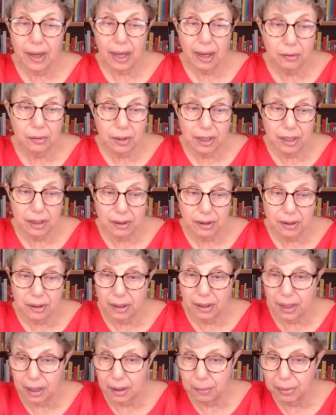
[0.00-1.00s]
there
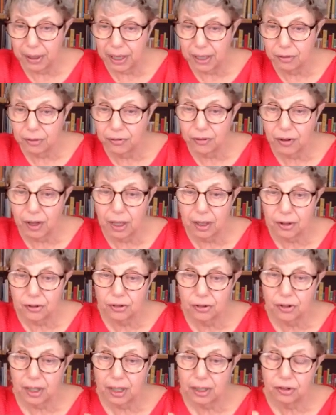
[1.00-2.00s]
in
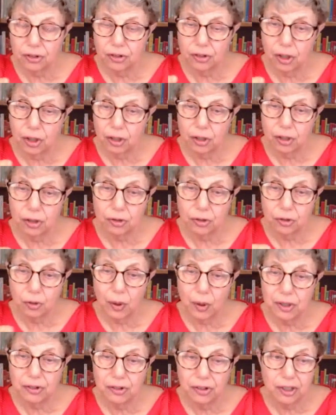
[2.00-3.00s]
Belfast, it's
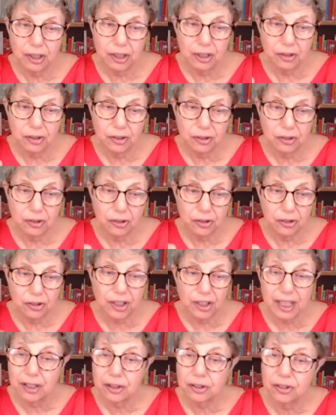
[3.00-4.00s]

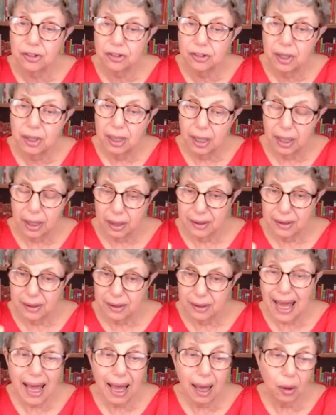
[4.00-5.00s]
26
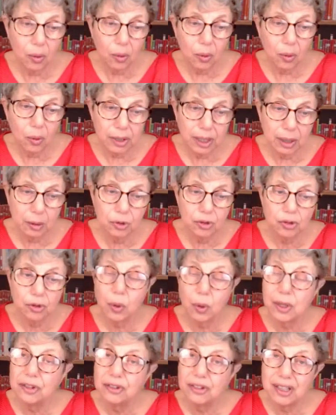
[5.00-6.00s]
now, when it was
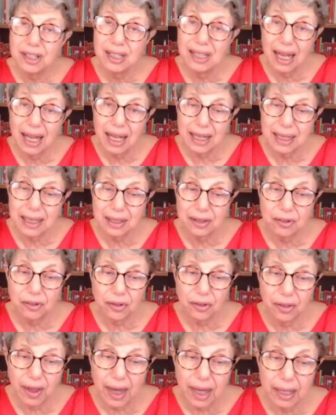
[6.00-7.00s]

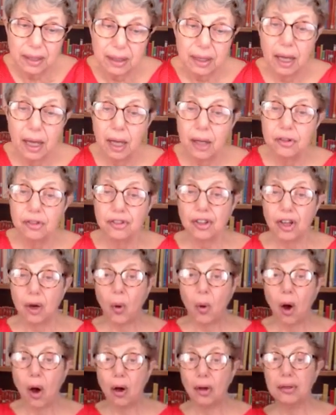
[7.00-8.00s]
29 then.
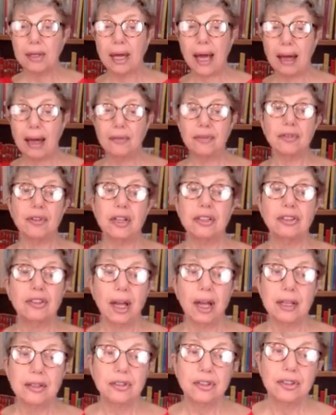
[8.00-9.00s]
So on
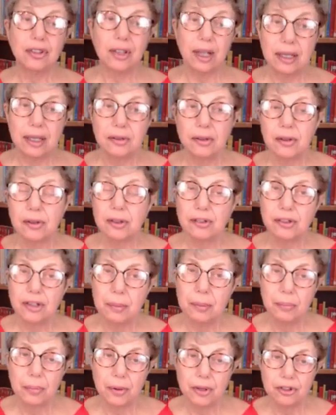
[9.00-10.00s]
average, I'd say that the
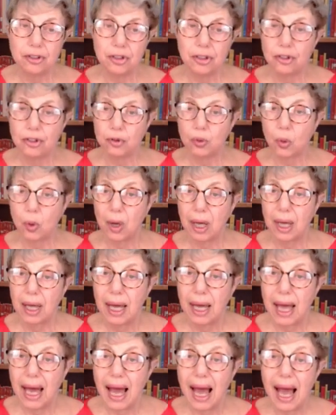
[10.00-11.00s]
temperatures were
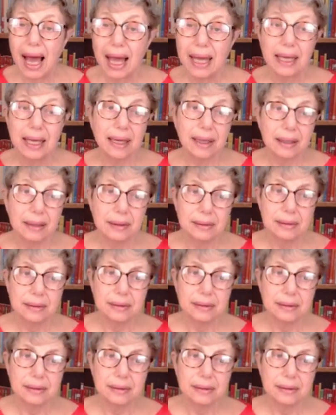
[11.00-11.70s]
higher